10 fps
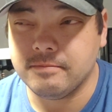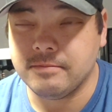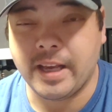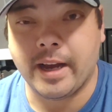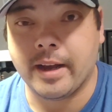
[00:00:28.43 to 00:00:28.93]

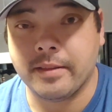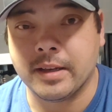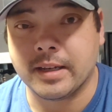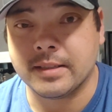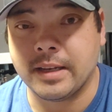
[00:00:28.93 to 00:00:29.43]
Yeah, I
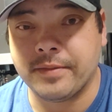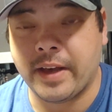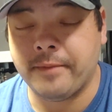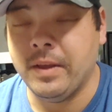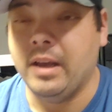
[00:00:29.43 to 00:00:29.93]
think I saved
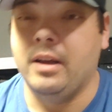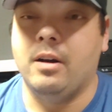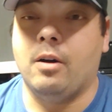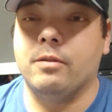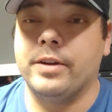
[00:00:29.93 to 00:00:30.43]
that.
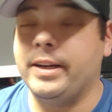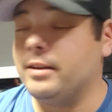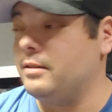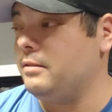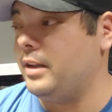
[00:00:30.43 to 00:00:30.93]
Over
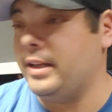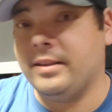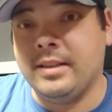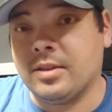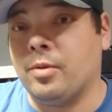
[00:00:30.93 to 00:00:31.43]
here
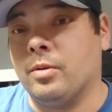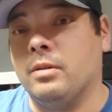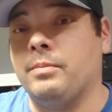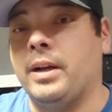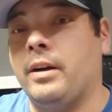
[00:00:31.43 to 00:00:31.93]
in this corner
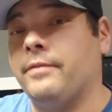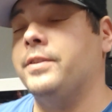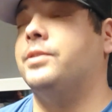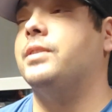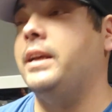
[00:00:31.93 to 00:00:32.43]
of my
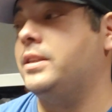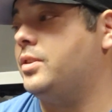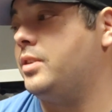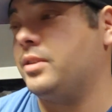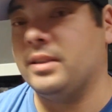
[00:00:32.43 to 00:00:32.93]
office, it's
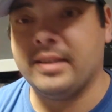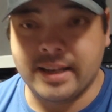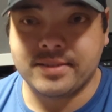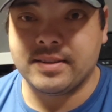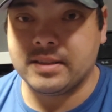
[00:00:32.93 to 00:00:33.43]
just a
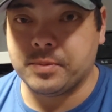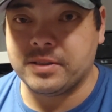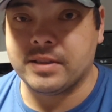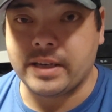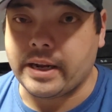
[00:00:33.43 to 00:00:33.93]
desk that's been
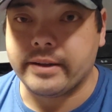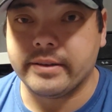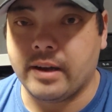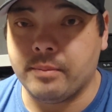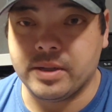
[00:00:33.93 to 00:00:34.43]
sitting.
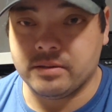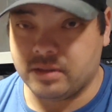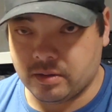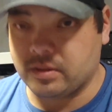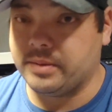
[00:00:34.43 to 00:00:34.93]
I've been
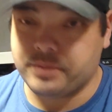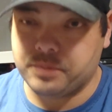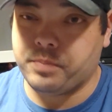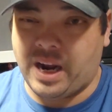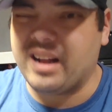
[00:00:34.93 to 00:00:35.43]
literally
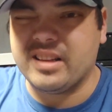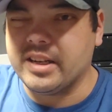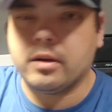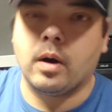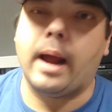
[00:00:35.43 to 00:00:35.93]
just piling
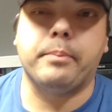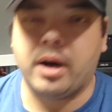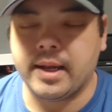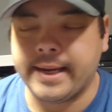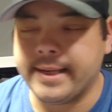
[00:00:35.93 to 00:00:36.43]
crap
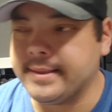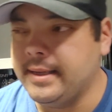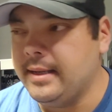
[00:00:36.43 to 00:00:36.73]
on it.